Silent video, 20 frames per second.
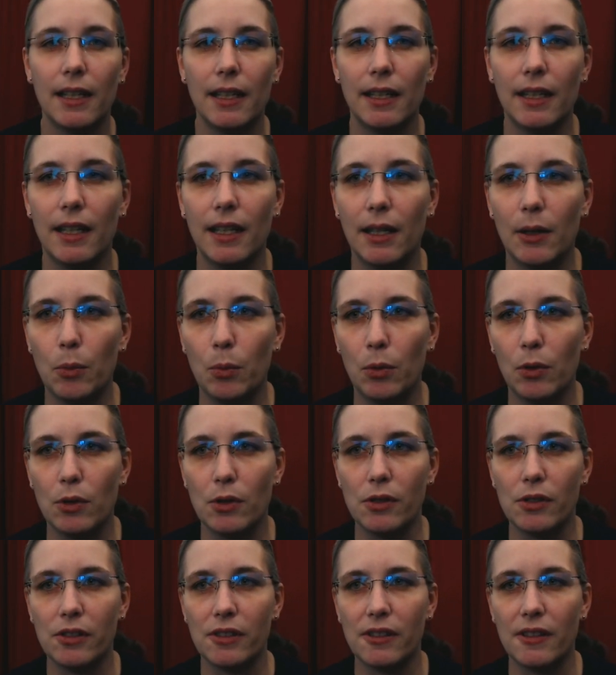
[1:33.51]
uh,
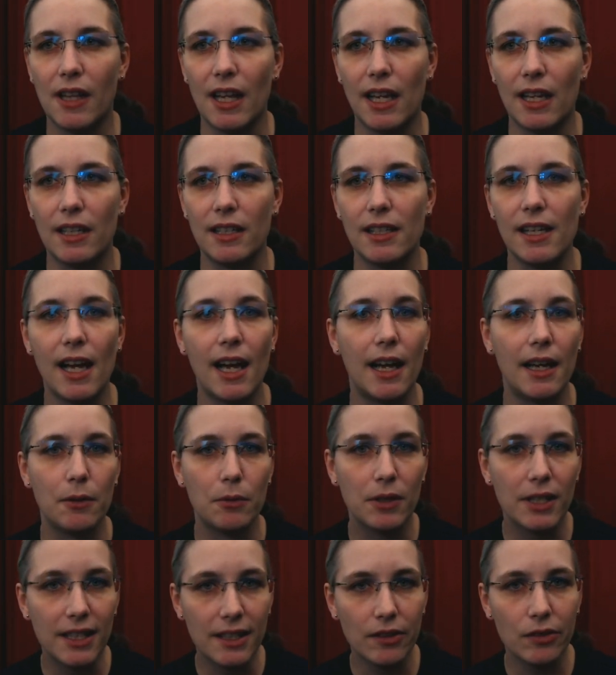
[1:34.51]
was that, yeah, I
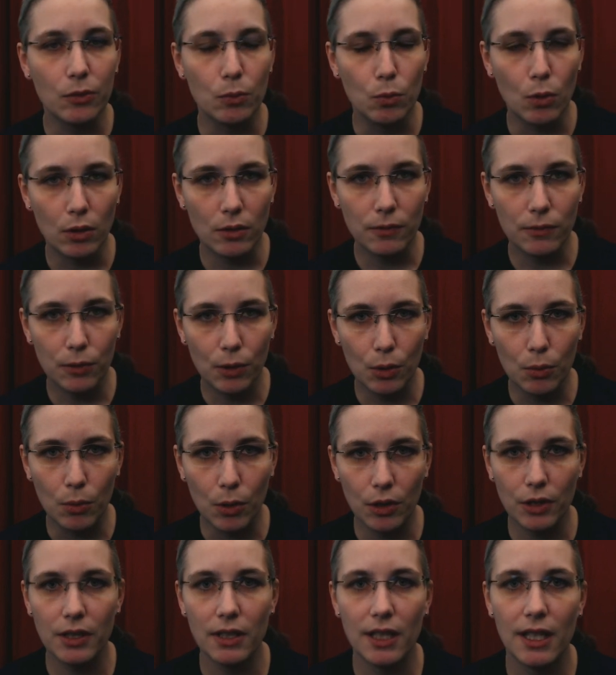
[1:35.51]
released one for
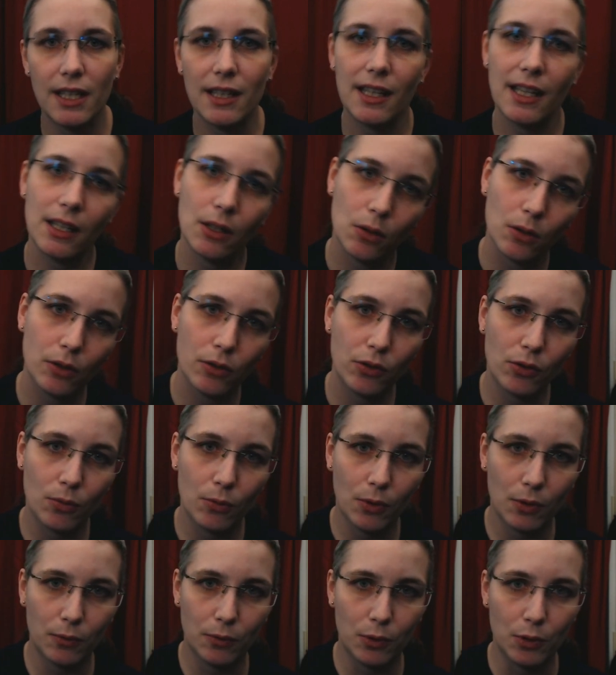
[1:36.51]
one and then also
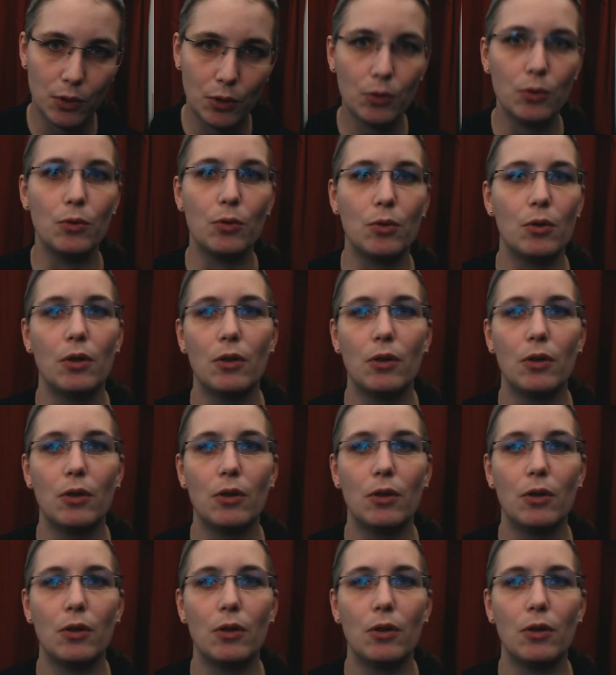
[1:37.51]
one for two,